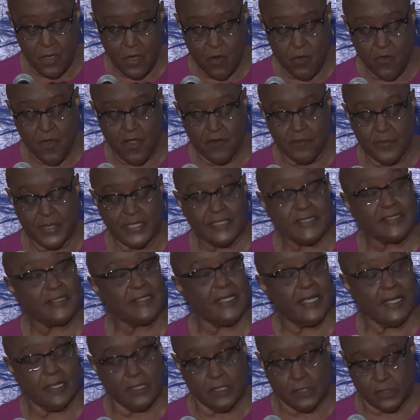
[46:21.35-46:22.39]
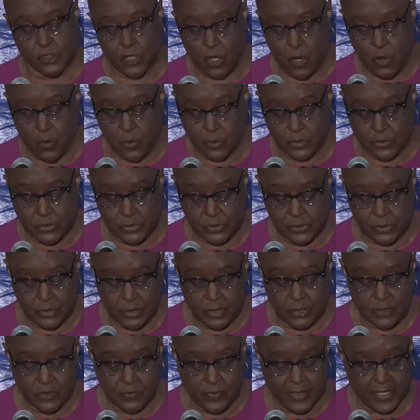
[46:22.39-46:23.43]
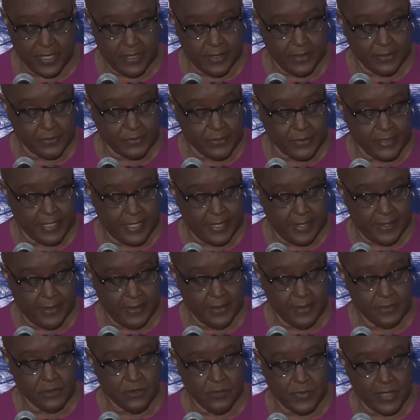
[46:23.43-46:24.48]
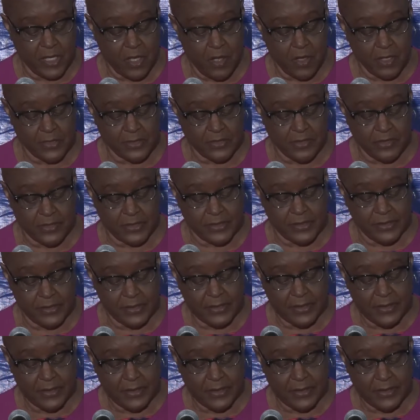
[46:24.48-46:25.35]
who have been singled out to be here today, to be honored.